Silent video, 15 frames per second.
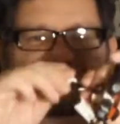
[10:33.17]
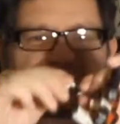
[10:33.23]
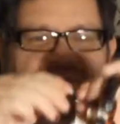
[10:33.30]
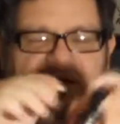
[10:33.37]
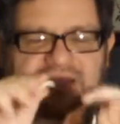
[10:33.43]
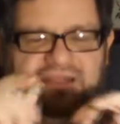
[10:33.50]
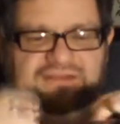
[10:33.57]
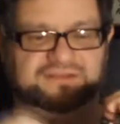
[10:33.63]
so
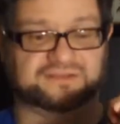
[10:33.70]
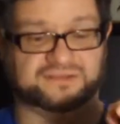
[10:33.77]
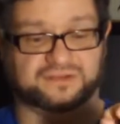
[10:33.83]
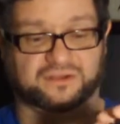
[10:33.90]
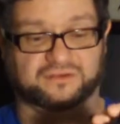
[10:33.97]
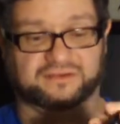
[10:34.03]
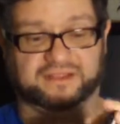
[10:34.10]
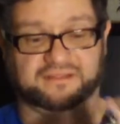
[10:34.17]
I like to
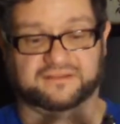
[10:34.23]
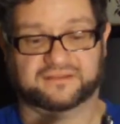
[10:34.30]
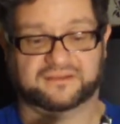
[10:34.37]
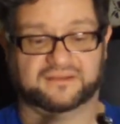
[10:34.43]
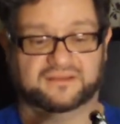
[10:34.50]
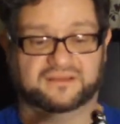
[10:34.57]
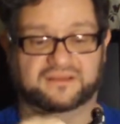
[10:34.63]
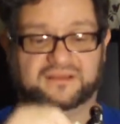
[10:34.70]
store it,
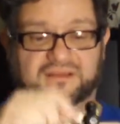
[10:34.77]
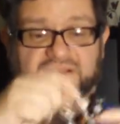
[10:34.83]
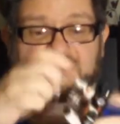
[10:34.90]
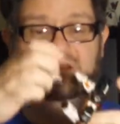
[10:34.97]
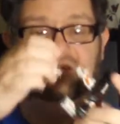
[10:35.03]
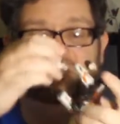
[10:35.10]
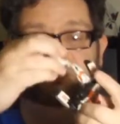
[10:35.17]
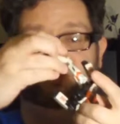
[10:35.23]

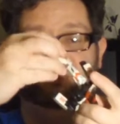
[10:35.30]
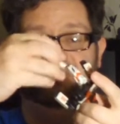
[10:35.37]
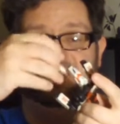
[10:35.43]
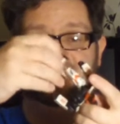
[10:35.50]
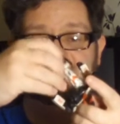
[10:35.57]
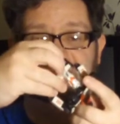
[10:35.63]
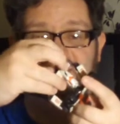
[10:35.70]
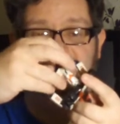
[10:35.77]
put it
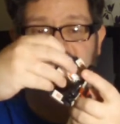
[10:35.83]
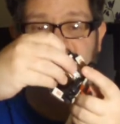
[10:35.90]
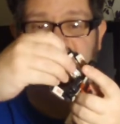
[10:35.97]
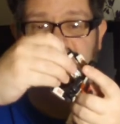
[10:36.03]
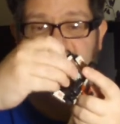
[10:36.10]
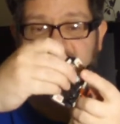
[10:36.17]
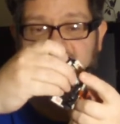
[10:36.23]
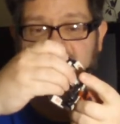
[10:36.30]
back in
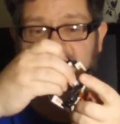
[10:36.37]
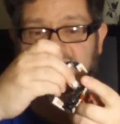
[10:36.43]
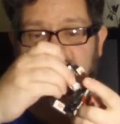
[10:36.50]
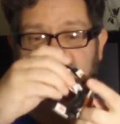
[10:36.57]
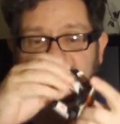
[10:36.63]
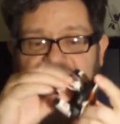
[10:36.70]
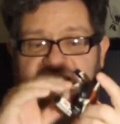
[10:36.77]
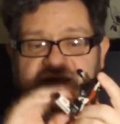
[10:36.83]

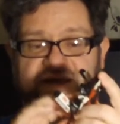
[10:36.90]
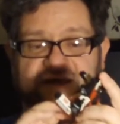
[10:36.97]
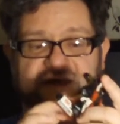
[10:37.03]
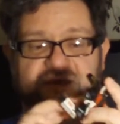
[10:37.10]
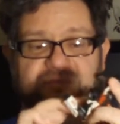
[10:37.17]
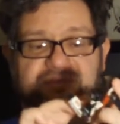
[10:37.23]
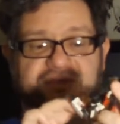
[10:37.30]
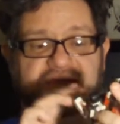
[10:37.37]
there,
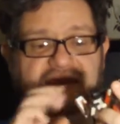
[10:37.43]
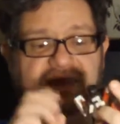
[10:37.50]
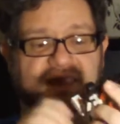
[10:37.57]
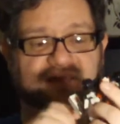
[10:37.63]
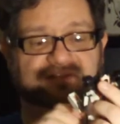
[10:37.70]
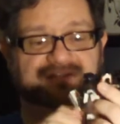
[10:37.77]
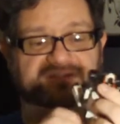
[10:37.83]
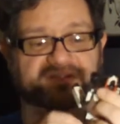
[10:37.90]
keep it there,
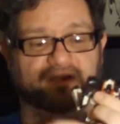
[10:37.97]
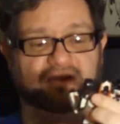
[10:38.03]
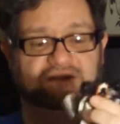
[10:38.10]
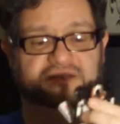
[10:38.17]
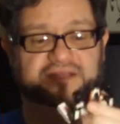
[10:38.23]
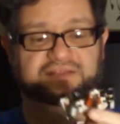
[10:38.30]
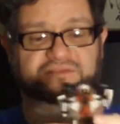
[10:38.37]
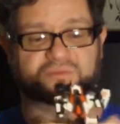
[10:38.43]
and she's got a
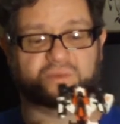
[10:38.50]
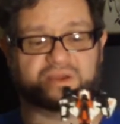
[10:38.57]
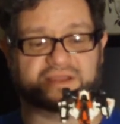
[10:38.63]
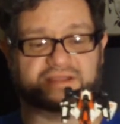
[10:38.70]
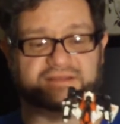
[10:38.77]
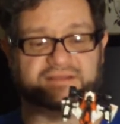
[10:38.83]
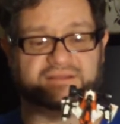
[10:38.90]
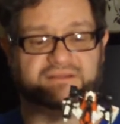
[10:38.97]
nice
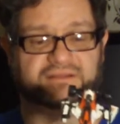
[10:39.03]
wide